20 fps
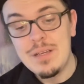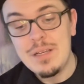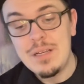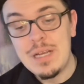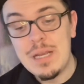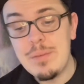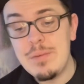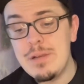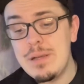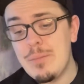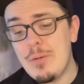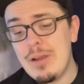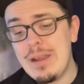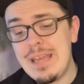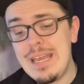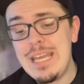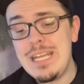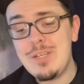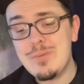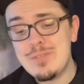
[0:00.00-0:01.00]
Coming number
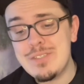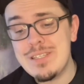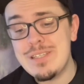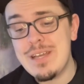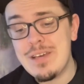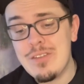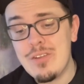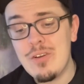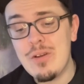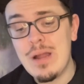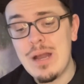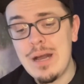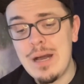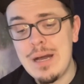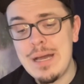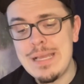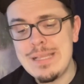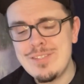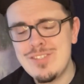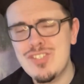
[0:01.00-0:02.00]
8 was another
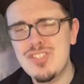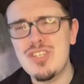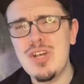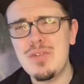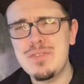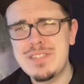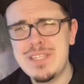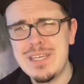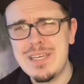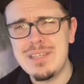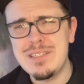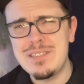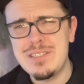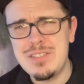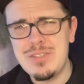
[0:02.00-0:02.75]
insulting